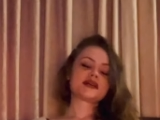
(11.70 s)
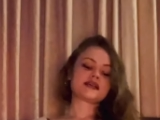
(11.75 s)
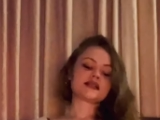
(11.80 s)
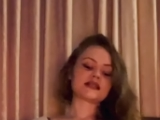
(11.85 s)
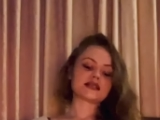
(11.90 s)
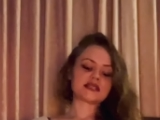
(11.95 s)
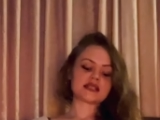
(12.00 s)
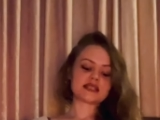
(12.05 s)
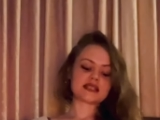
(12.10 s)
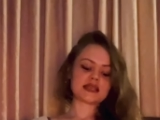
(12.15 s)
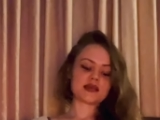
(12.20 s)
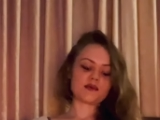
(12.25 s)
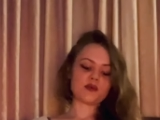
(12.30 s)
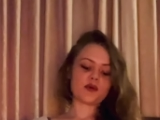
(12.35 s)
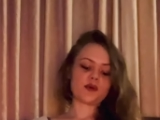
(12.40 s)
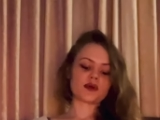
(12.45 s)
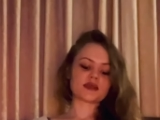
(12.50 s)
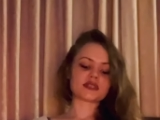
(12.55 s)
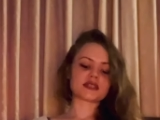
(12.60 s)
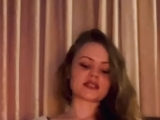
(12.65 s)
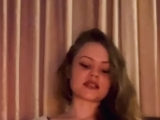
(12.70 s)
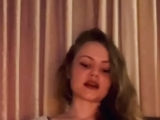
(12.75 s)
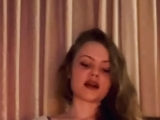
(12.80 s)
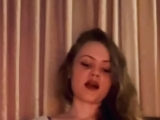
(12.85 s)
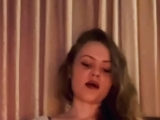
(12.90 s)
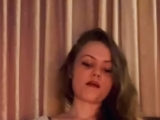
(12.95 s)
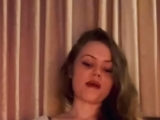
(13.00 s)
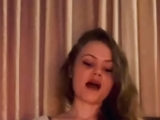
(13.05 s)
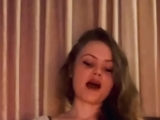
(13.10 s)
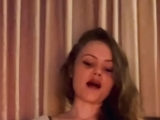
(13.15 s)
We're going to see what wants to
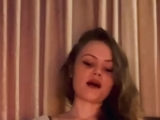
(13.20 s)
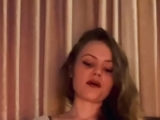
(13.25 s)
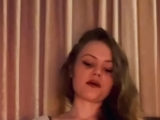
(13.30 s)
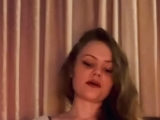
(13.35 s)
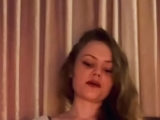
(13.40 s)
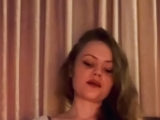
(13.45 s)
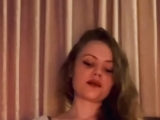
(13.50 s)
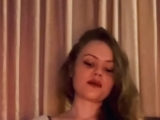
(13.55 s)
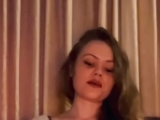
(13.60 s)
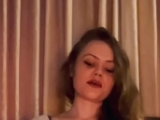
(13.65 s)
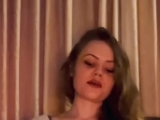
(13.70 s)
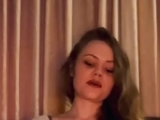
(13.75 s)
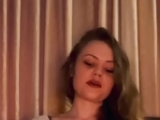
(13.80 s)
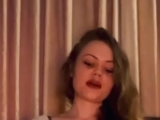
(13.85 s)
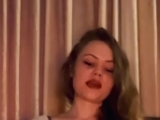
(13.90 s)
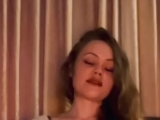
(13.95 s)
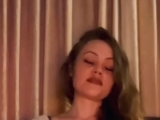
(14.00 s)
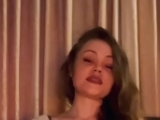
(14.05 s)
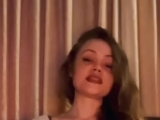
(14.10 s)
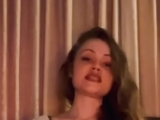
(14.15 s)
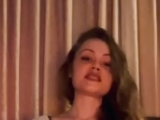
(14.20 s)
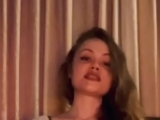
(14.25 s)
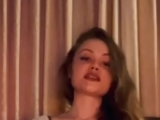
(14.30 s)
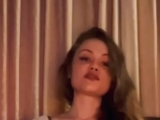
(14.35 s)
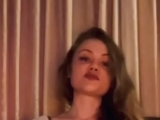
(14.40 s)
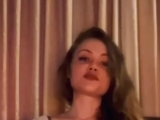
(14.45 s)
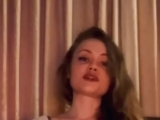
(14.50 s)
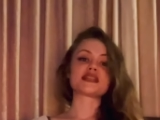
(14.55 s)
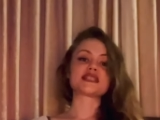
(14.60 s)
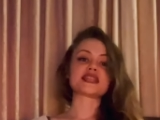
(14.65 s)
come out. If this
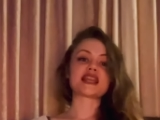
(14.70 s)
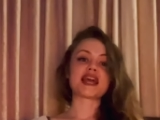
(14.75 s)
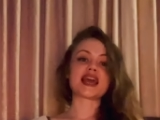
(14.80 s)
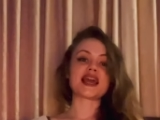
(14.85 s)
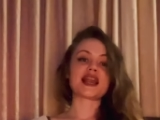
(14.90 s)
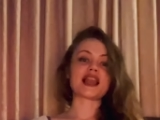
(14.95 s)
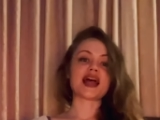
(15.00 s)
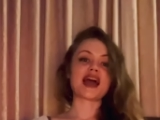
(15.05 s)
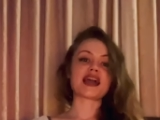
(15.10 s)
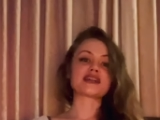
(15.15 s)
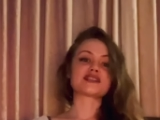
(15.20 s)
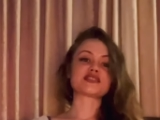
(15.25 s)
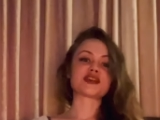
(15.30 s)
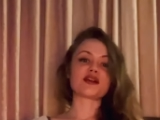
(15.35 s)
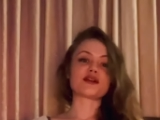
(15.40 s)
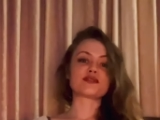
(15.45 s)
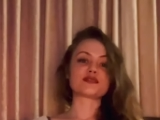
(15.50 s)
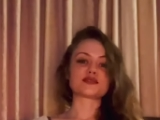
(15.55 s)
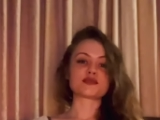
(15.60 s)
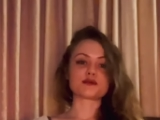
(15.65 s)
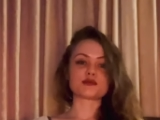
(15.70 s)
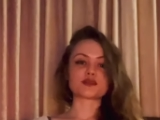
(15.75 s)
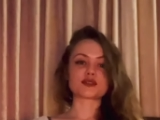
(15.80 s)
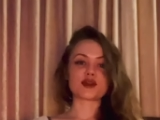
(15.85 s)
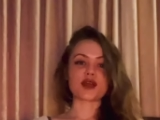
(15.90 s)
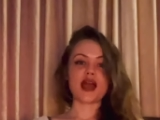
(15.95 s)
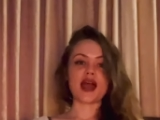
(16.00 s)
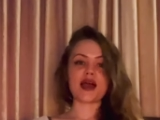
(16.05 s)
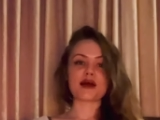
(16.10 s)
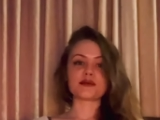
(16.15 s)
does resonate, like, share and
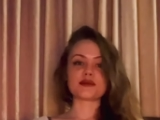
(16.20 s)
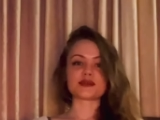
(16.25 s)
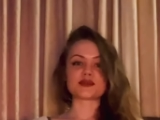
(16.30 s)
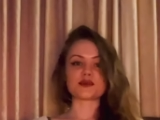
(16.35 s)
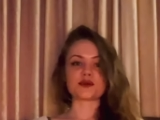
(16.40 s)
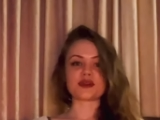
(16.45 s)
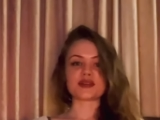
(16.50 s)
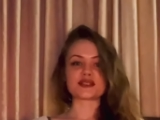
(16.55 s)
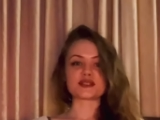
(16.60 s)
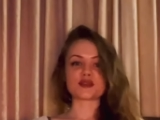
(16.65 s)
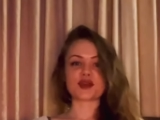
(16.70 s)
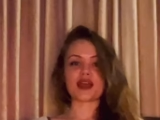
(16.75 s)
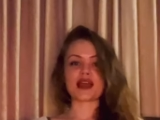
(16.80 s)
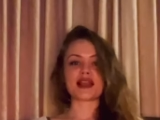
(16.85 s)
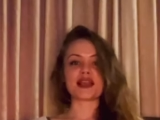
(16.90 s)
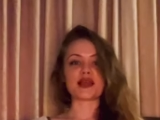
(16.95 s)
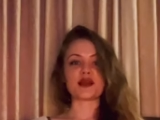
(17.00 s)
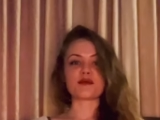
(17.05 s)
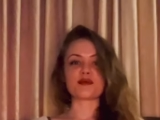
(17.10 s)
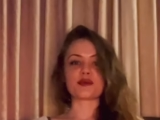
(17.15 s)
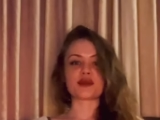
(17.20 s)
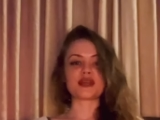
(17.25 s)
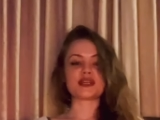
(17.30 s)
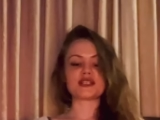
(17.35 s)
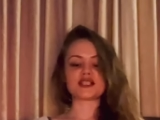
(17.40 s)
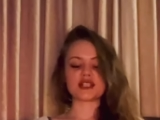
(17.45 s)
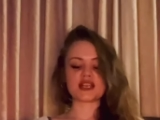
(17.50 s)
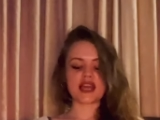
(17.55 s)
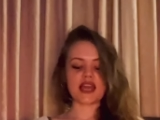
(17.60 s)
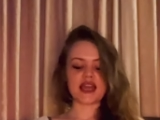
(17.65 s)
subscribe. It's always greatly
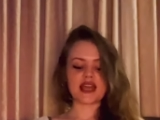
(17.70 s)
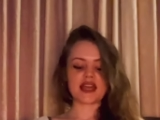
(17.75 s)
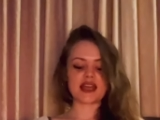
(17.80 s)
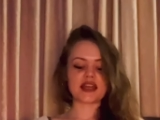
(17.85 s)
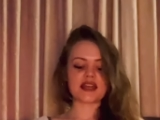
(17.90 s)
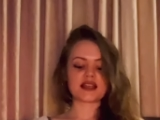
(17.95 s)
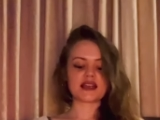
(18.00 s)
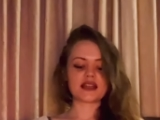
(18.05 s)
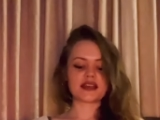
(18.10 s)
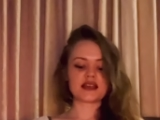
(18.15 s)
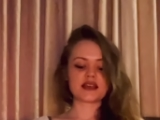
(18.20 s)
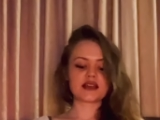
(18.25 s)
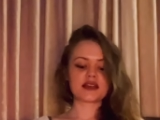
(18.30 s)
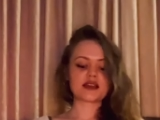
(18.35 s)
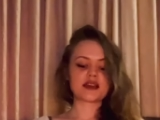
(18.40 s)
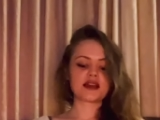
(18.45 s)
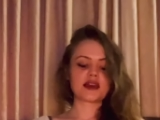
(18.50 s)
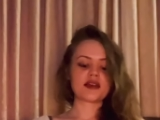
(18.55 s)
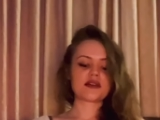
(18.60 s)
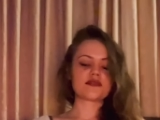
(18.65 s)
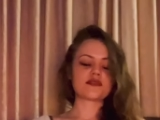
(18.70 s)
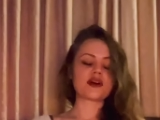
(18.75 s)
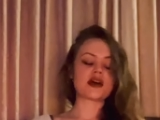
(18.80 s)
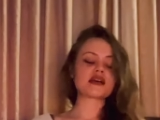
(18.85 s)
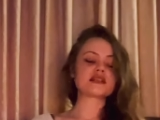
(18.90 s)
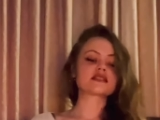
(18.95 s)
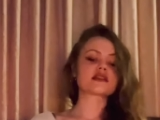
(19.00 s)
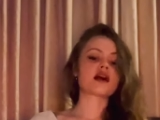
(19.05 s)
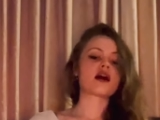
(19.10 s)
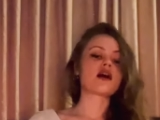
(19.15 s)
appreciated.
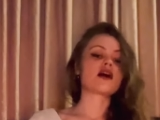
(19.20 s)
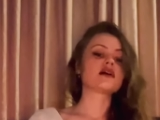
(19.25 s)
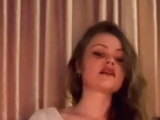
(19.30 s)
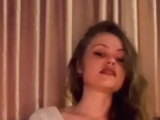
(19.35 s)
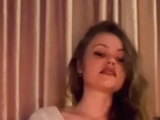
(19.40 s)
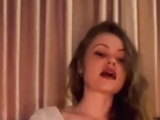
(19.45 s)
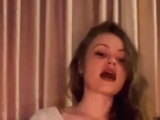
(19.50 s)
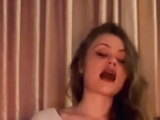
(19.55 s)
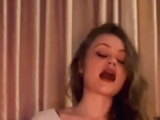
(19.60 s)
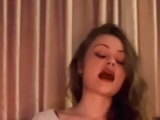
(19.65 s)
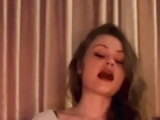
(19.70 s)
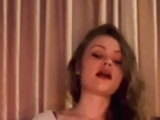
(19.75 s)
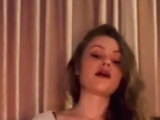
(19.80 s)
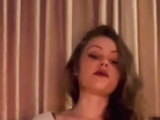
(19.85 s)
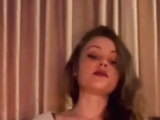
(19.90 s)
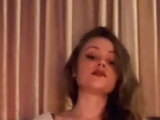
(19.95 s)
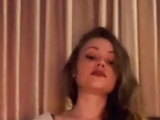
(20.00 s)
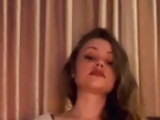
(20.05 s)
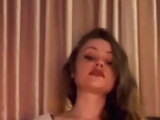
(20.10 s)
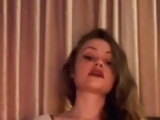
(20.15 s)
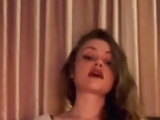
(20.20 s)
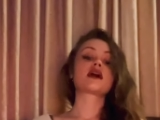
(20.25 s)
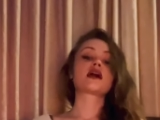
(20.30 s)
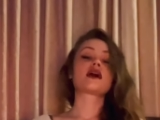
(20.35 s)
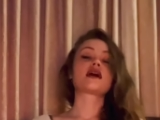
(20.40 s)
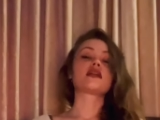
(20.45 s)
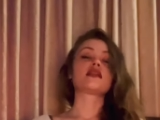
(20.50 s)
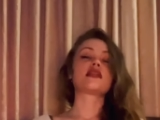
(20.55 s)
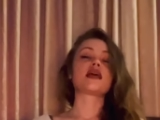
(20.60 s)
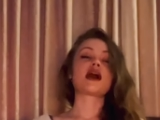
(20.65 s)
First card out,
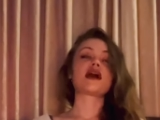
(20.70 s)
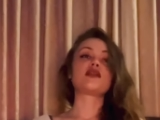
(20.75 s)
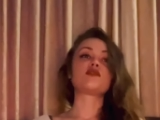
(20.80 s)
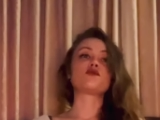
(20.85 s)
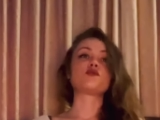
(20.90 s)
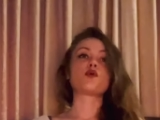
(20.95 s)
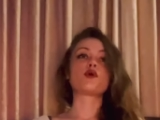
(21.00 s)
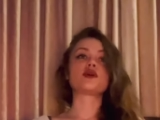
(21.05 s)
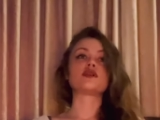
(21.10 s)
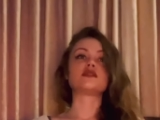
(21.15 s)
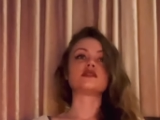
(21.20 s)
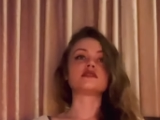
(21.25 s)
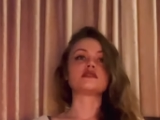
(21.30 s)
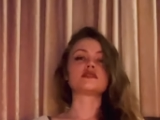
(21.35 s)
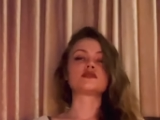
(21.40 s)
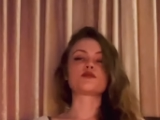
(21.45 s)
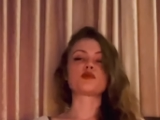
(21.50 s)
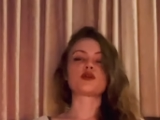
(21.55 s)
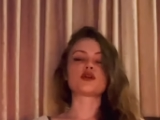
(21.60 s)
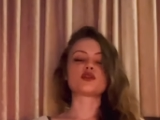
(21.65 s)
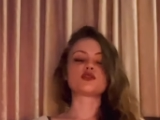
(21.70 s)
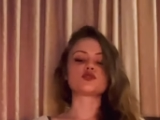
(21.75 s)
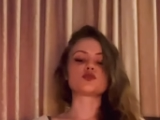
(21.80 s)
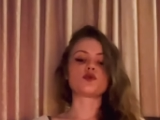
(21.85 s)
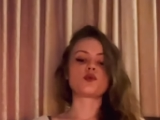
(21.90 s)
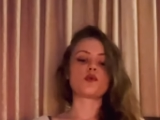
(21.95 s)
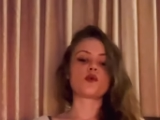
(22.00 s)
Nine of Wands, Spiritual